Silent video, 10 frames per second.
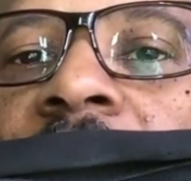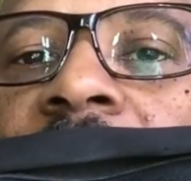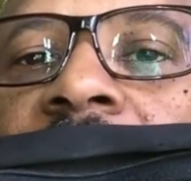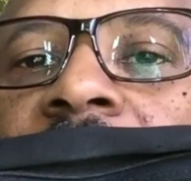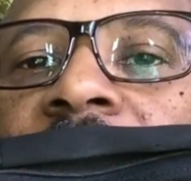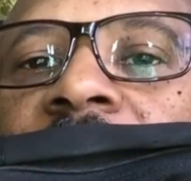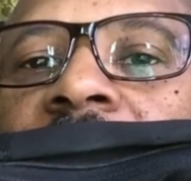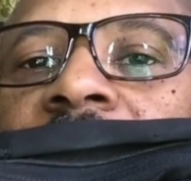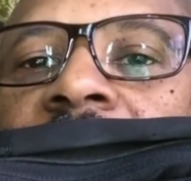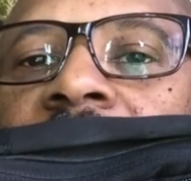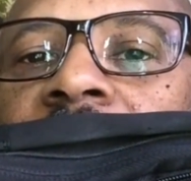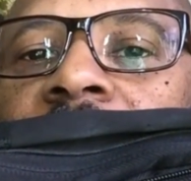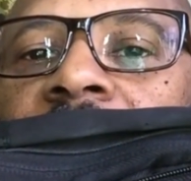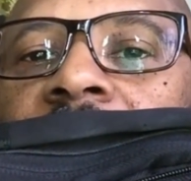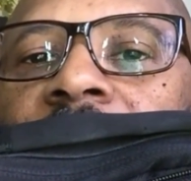hand
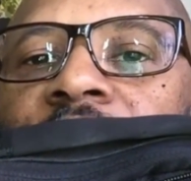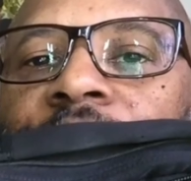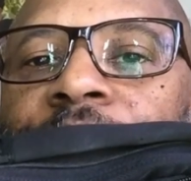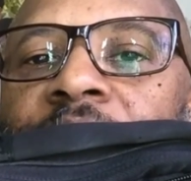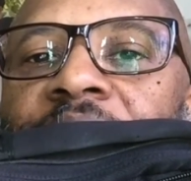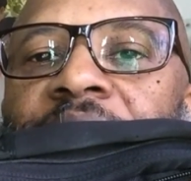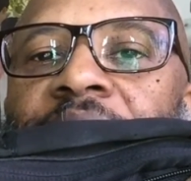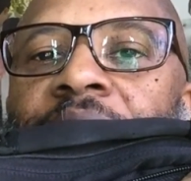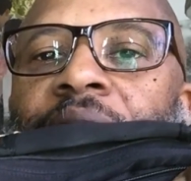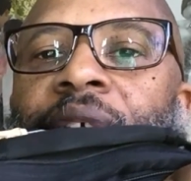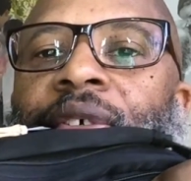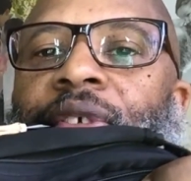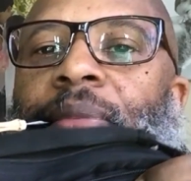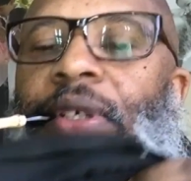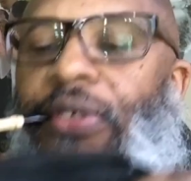sanitizer, Thieves spray, some